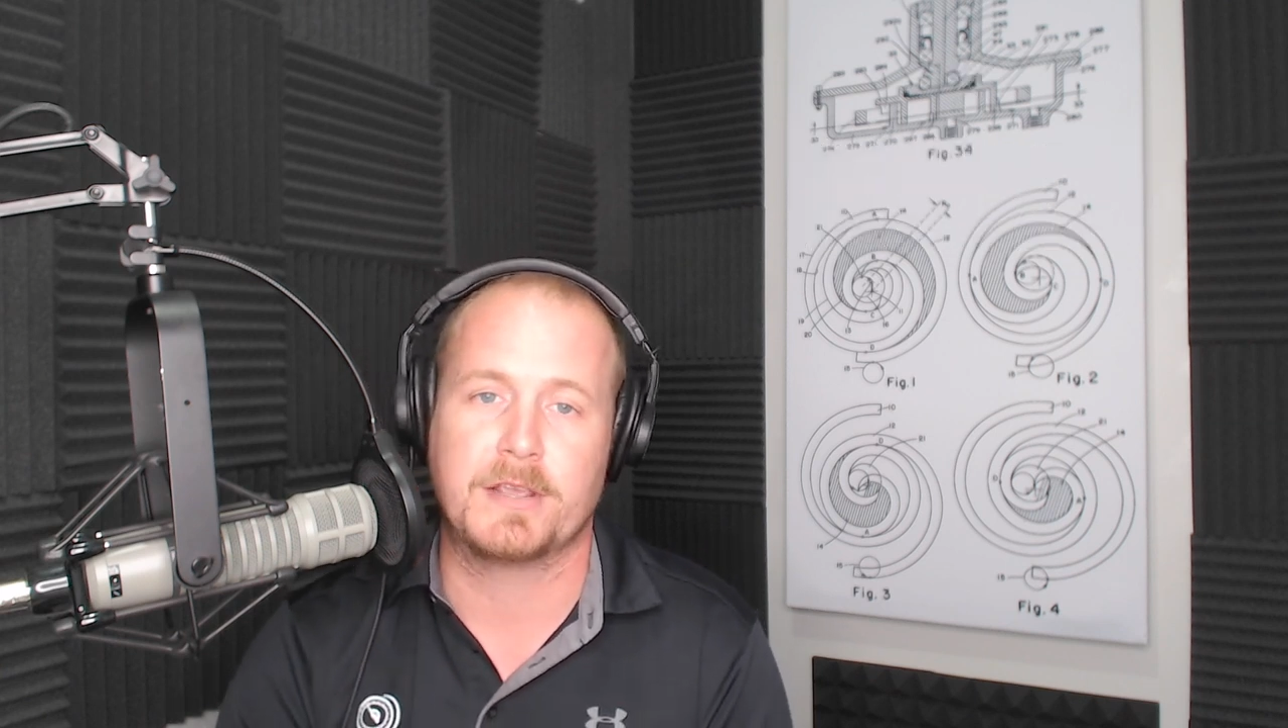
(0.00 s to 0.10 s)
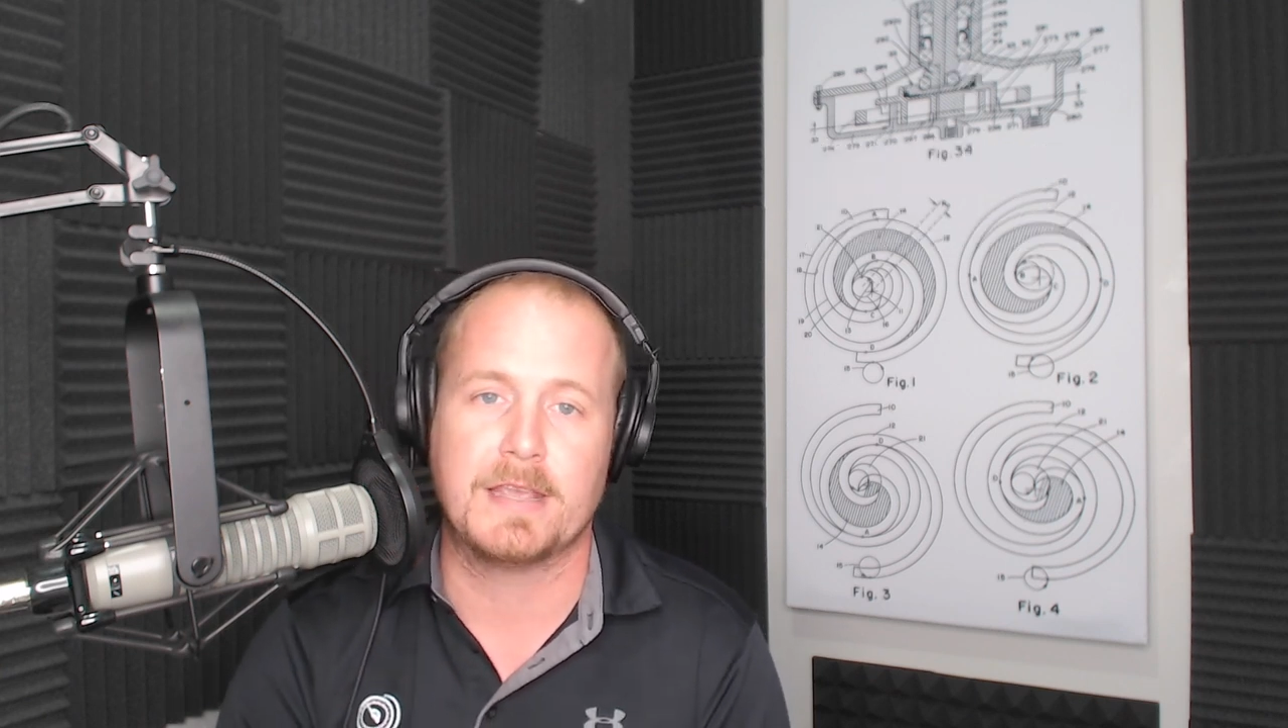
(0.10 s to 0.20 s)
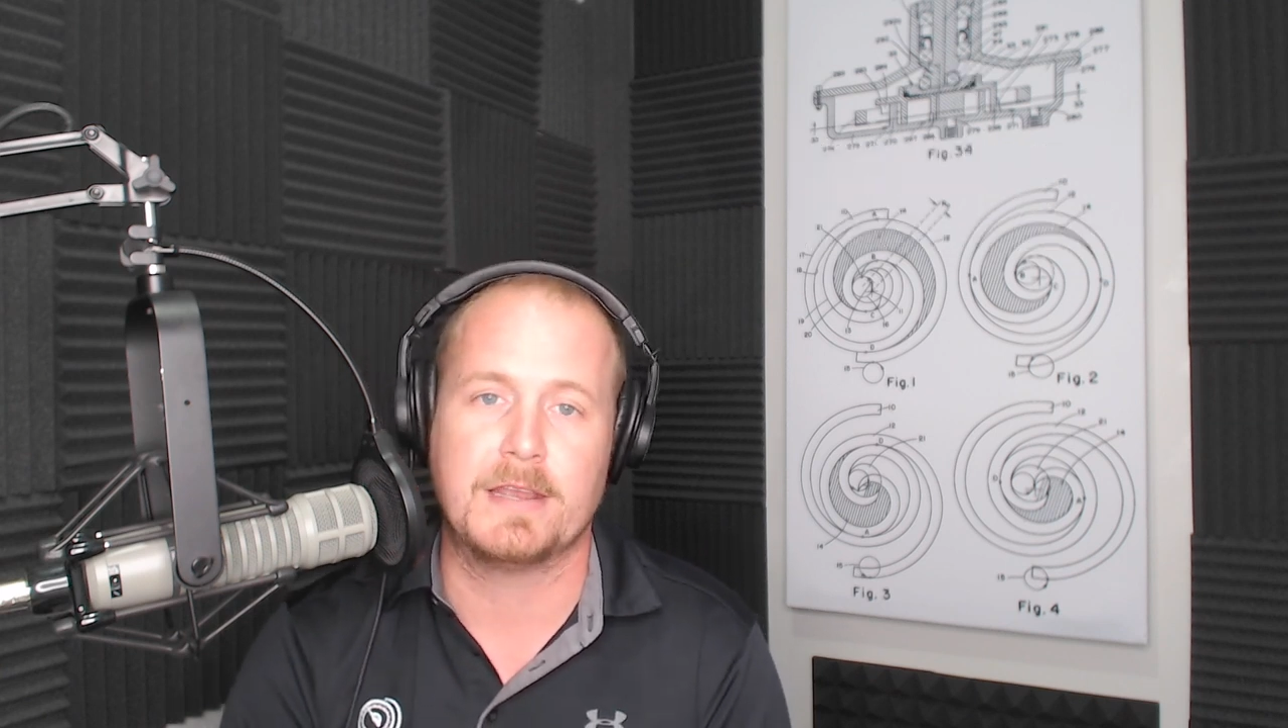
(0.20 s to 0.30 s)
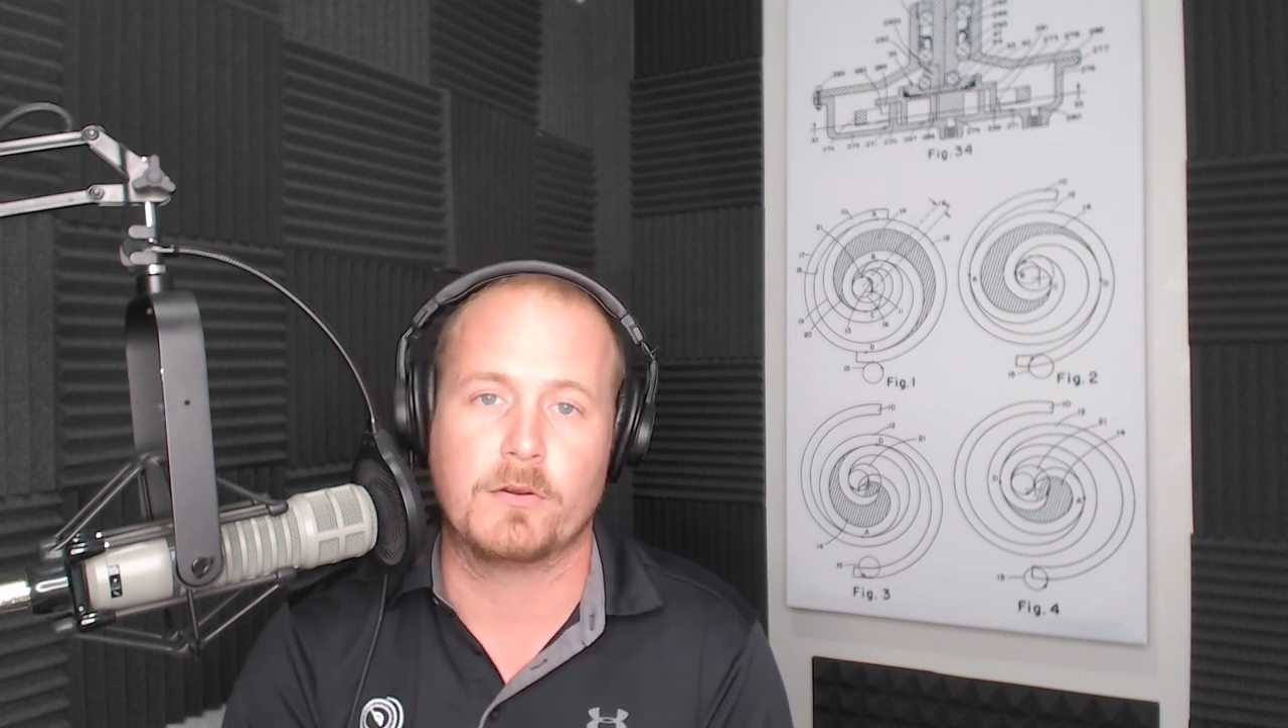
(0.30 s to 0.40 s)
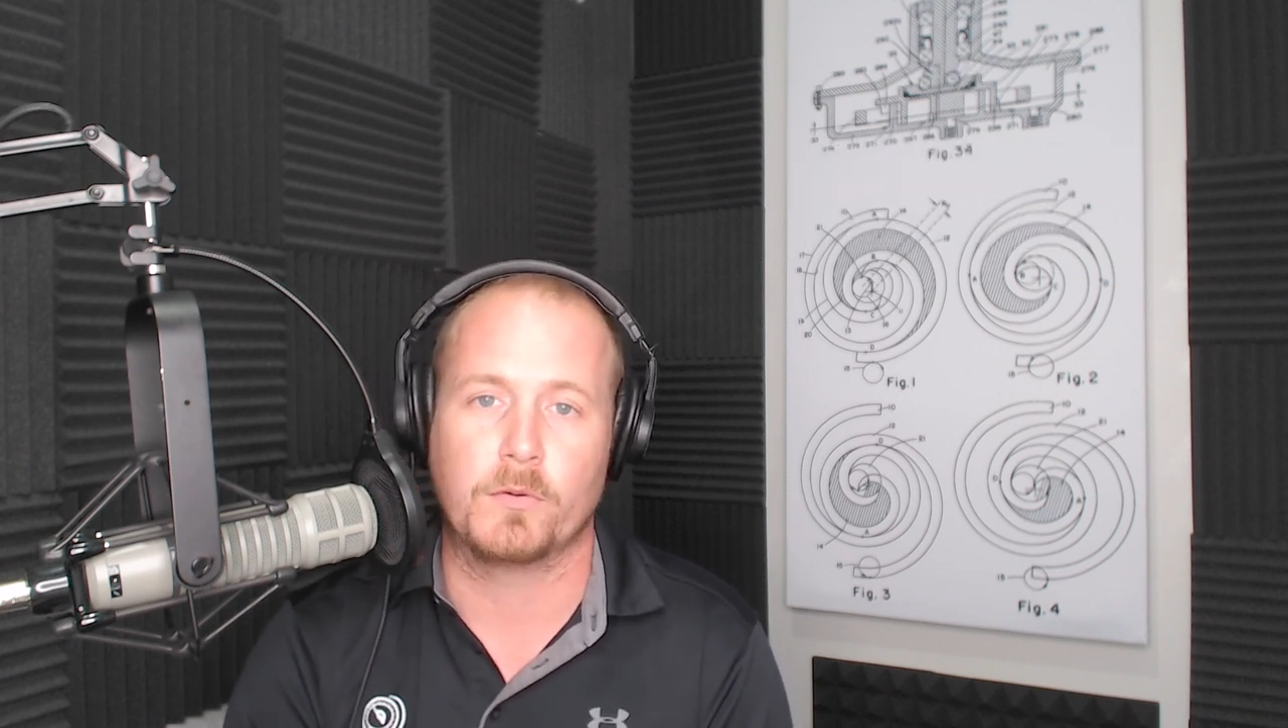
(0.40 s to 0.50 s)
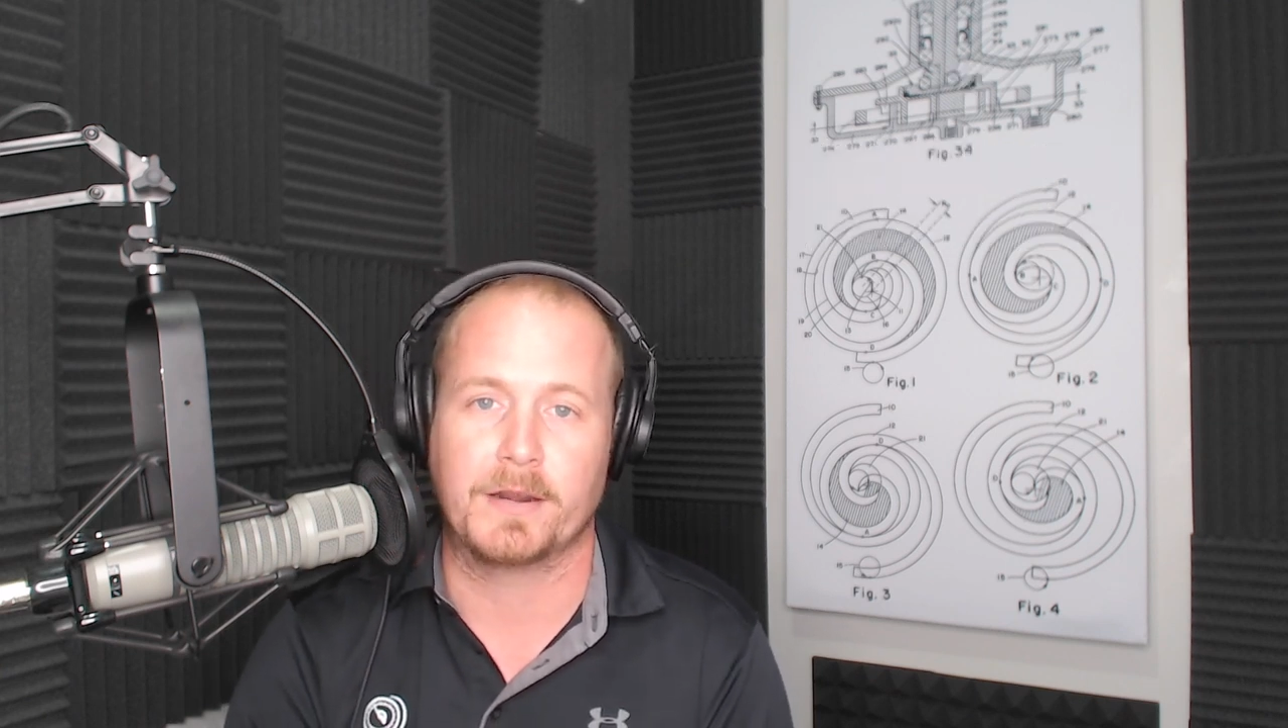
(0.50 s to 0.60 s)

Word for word: heat or a